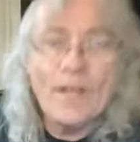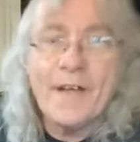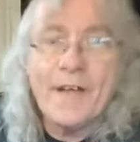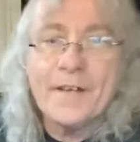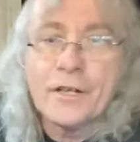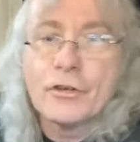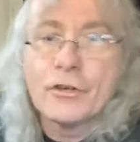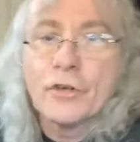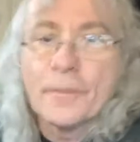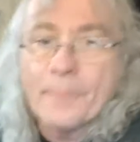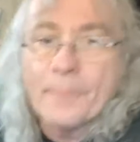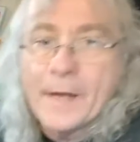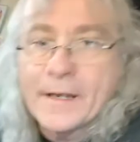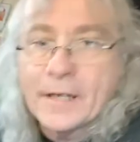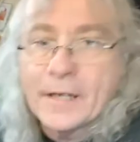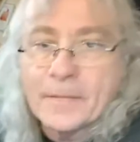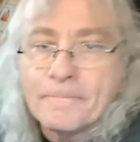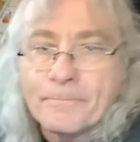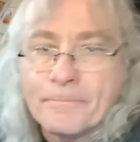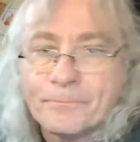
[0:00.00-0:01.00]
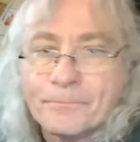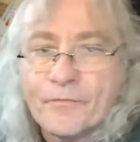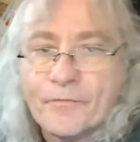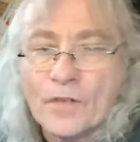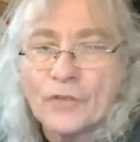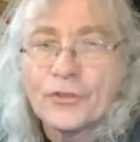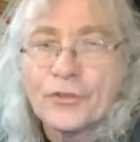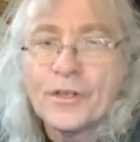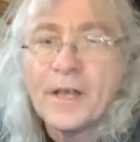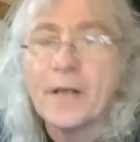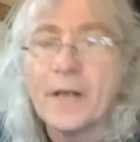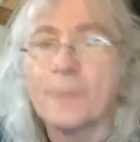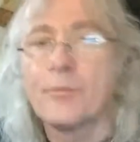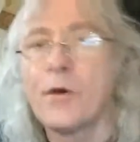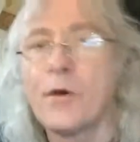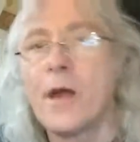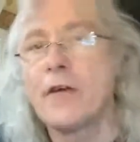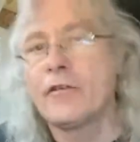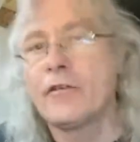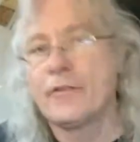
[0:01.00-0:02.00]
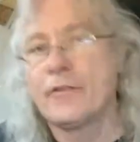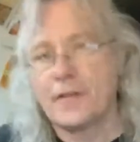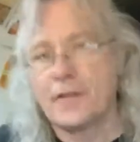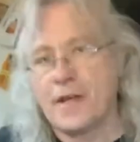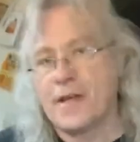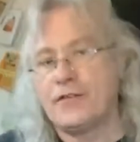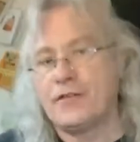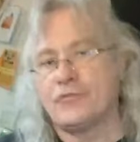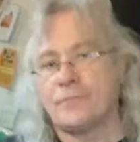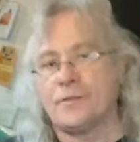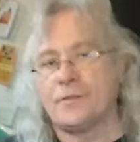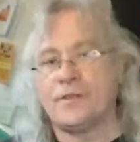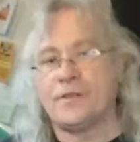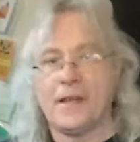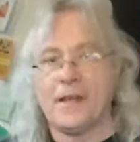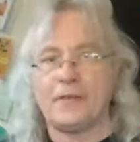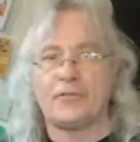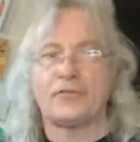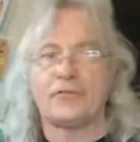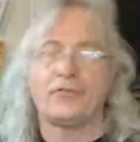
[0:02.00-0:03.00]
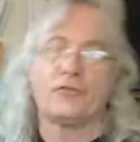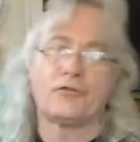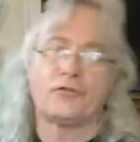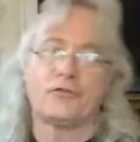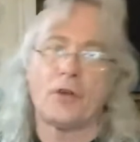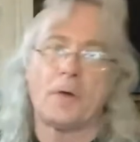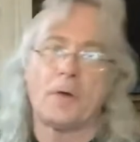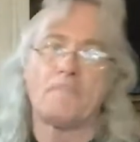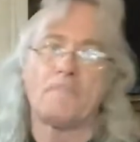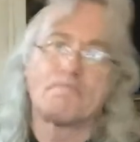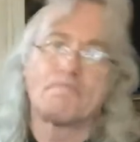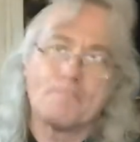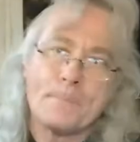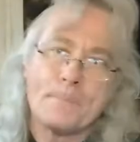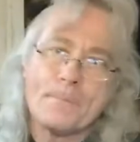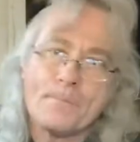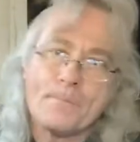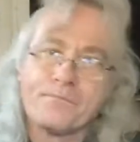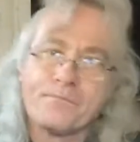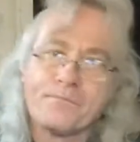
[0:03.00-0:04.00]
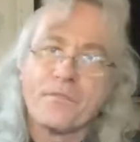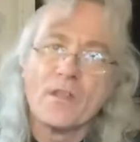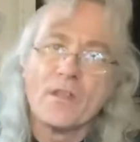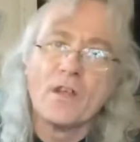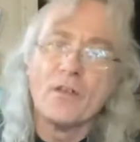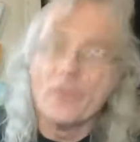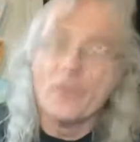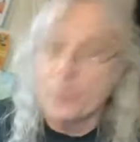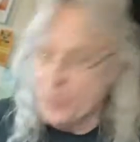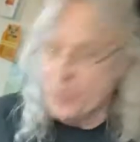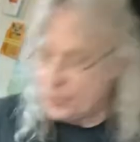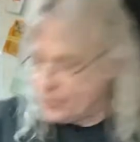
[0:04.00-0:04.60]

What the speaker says: And he couldn't make it. He had a prior engagement he had to do. So we